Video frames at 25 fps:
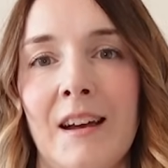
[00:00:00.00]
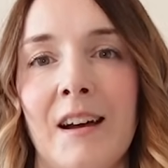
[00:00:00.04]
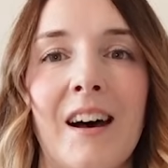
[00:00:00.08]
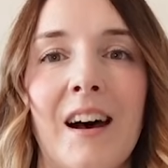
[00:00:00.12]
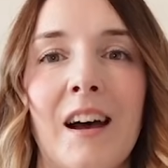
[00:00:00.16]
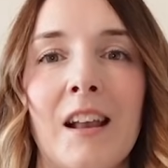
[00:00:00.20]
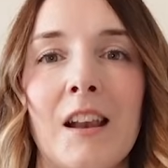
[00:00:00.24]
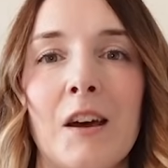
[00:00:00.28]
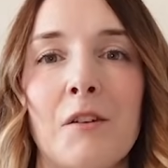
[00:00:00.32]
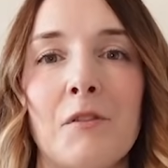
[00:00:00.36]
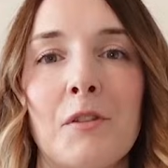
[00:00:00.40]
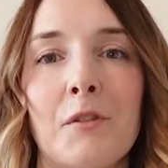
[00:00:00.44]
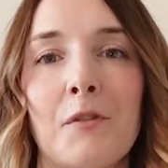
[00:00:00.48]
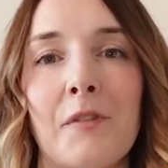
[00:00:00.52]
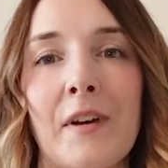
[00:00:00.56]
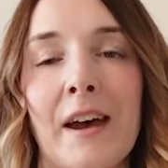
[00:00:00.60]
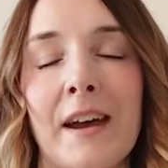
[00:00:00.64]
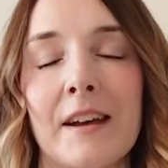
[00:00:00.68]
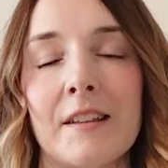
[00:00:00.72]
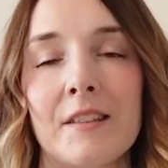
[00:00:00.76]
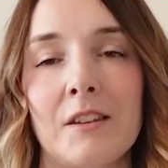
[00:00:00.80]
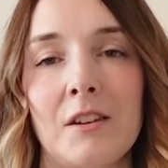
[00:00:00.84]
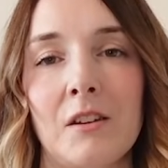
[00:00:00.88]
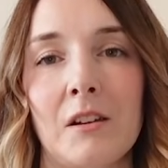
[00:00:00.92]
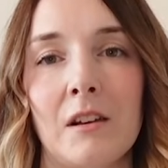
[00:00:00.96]
I love the
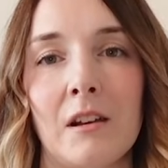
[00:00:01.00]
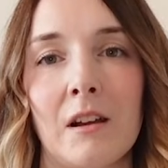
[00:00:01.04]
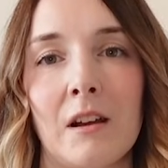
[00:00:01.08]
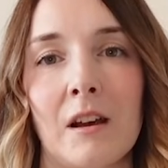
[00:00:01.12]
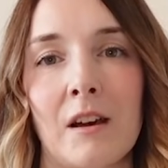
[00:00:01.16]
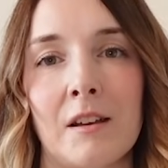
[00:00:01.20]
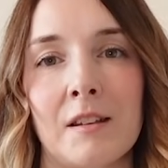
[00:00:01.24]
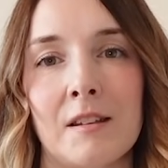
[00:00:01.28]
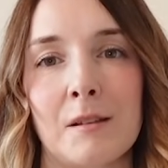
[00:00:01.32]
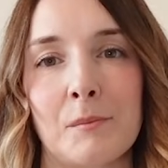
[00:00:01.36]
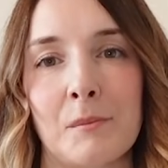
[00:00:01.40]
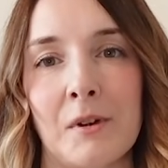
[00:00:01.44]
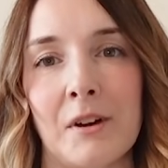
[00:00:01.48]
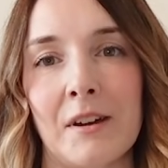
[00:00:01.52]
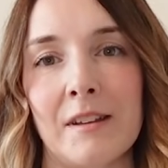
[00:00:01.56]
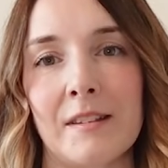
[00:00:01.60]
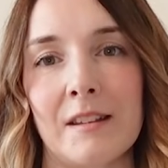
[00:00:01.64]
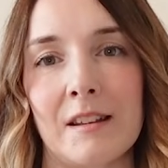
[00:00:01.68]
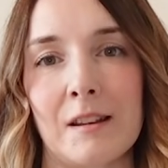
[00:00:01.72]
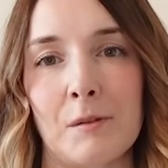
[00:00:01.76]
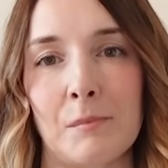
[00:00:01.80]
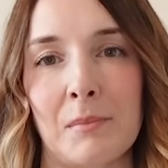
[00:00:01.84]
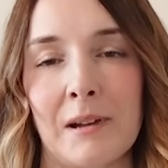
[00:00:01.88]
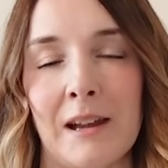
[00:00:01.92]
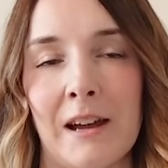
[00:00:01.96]
fact that you can customize
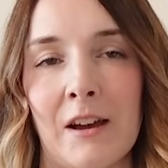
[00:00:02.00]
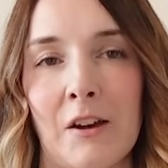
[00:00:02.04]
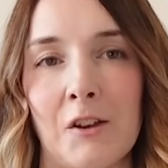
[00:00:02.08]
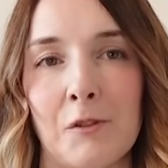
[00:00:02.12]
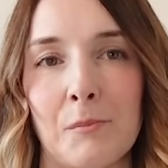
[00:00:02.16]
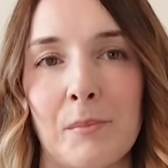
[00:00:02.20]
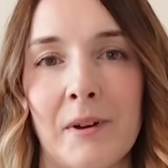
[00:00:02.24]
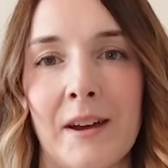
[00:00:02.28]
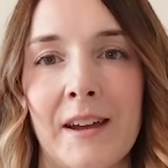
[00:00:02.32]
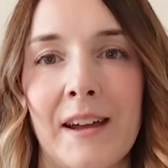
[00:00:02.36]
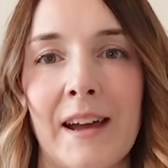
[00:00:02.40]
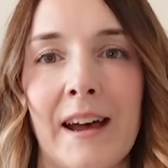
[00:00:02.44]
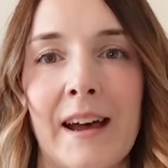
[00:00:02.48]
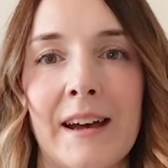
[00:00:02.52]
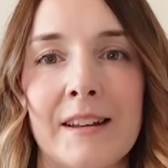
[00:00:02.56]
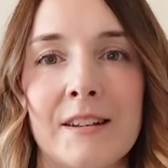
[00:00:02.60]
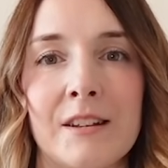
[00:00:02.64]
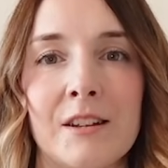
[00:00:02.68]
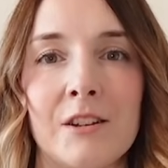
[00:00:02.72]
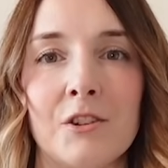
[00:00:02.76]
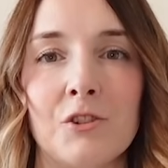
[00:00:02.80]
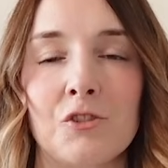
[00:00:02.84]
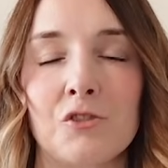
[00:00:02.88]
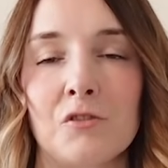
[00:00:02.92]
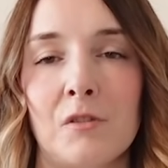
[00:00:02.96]
this blouse by
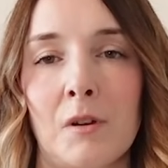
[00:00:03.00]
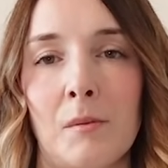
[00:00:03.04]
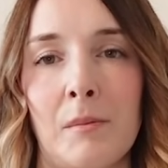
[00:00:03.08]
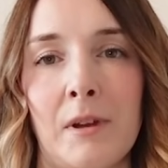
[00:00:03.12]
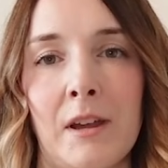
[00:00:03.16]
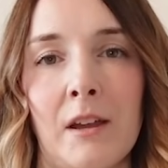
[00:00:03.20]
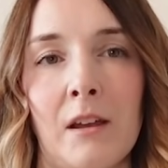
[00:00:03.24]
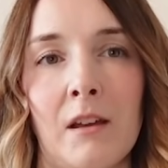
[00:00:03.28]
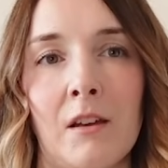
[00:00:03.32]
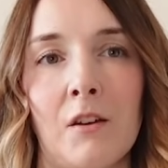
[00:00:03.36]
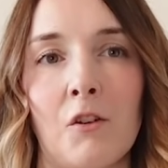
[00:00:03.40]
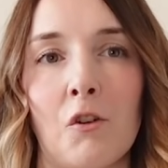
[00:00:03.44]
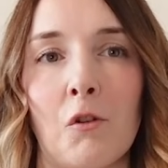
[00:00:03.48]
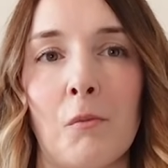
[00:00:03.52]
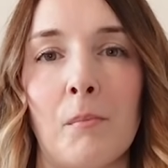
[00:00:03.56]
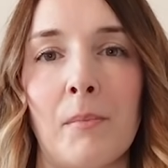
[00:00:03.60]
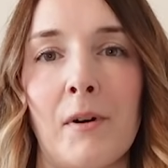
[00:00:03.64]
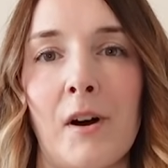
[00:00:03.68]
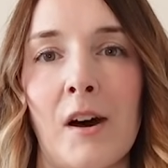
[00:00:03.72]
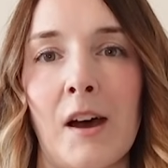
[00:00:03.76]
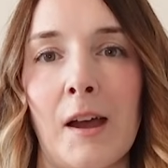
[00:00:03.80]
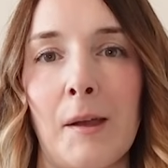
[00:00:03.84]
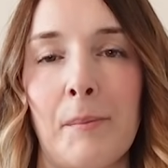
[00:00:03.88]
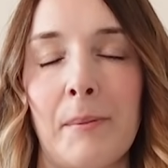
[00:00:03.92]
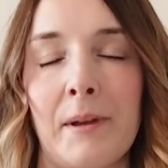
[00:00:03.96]
adding trimming or
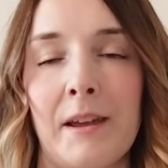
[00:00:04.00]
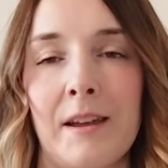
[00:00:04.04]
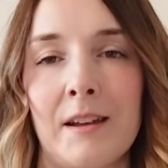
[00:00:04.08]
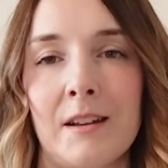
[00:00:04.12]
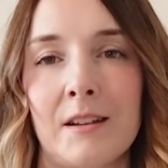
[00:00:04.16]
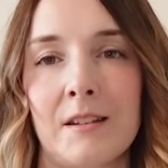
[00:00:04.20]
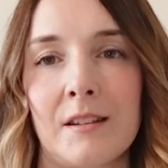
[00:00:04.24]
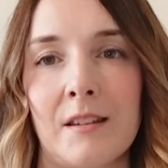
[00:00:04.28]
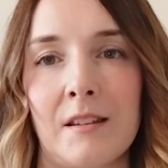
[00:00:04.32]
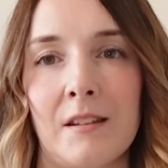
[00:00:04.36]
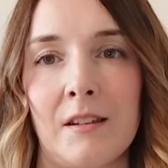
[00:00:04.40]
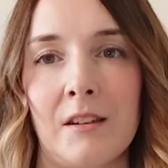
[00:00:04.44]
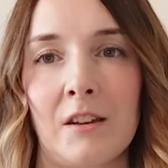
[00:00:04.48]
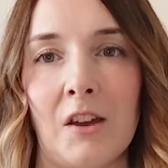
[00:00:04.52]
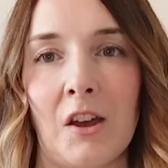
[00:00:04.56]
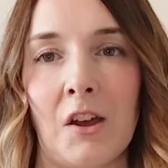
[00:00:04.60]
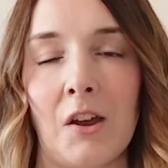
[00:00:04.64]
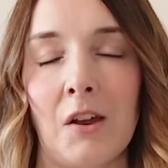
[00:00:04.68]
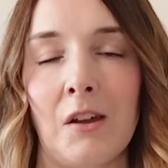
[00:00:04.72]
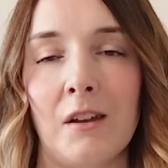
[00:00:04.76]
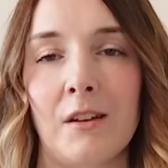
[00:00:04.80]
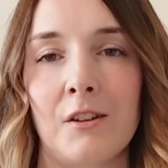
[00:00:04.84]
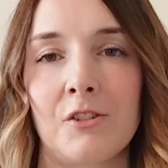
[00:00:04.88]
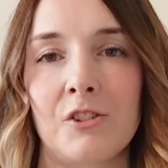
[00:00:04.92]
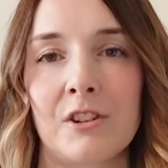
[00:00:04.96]
piping to the
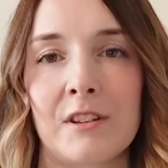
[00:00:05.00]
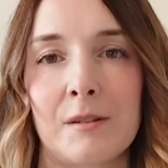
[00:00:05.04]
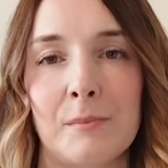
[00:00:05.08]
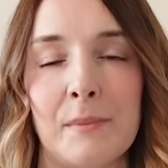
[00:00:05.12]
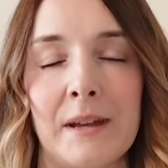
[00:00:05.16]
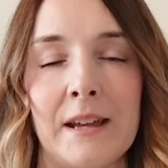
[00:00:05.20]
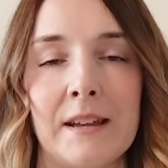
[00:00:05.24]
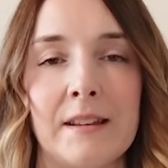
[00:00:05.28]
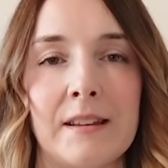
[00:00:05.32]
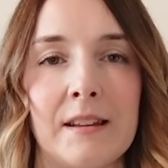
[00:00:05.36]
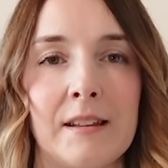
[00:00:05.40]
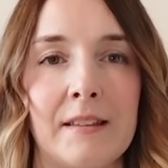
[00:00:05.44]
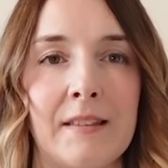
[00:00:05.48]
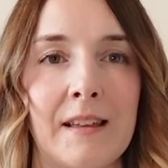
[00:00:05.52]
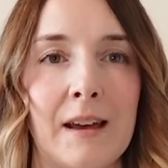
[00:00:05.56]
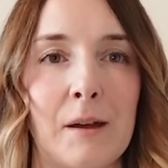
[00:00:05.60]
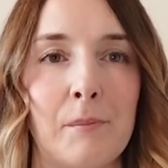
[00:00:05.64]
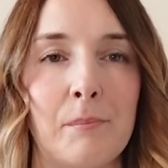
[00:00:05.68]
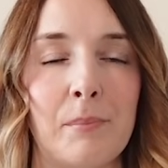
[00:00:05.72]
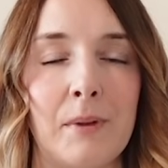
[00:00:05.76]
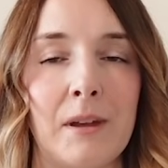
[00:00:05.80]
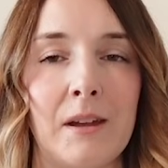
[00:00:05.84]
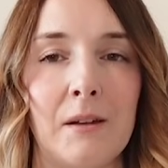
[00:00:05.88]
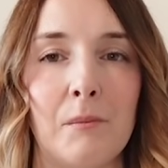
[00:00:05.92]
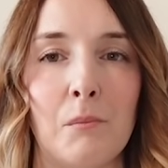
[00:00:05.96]
yoke. It just makes it
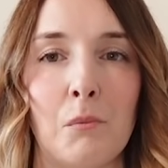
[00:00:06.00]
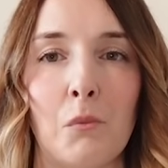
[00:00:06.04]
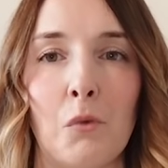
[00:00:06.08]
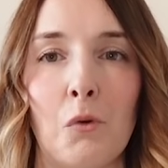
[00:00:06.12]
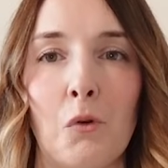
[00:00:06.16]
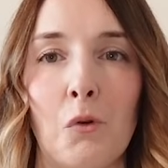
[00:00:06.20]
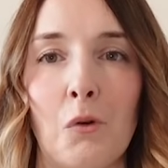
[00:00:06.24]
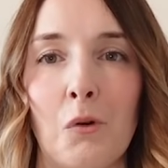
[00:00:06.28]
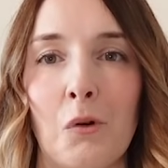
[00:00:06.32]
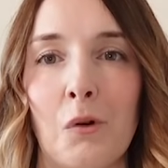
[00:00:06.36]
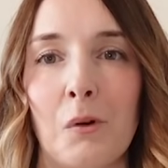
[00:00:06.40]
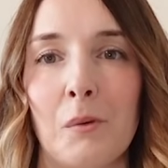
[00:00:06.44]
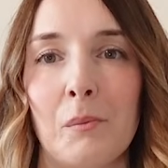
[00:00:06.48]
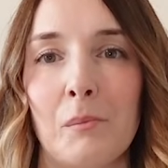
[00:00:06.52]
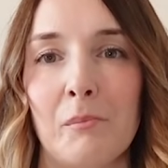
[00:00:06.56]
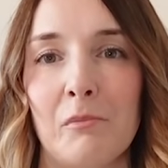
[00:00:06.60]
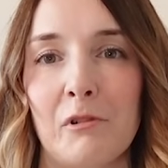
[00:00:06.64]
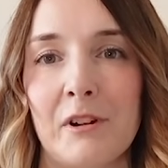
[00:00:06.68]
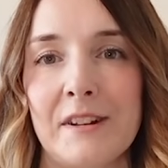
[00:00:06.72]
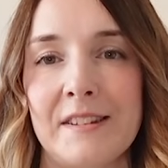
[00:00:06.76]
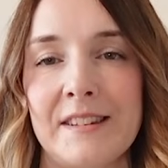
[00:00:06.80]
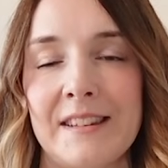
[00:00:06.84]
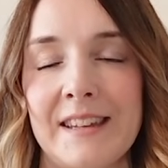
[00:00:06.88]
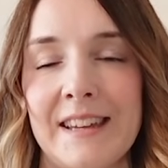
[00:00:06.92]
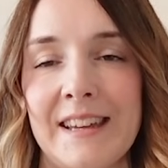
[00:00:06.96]
that bit more
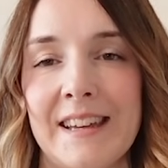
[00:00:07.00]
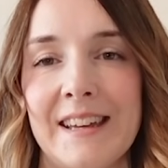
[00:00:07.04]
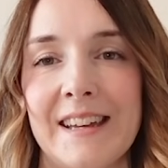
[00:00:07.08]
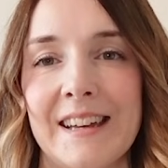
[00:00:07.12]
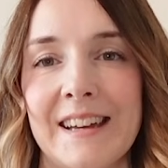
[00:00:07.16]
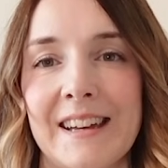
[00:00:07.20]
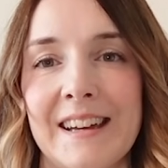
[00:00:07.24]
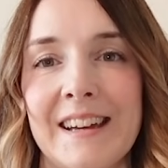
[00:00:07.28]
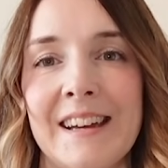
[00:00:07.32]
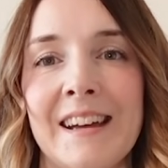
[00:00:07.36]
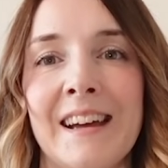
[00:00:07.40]
pretty